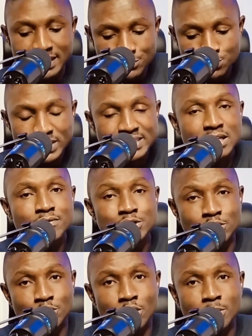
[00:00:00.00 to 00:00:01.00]
that's where
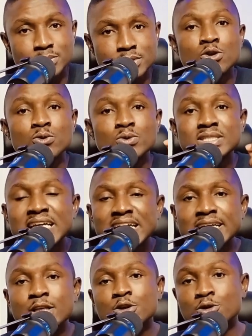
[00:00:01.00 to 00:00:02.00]
salvation comes. You say
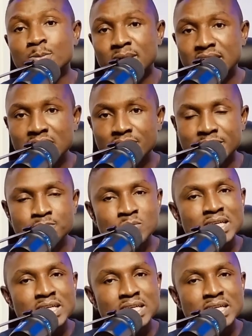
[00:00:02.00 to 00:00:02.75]
it, you believe it.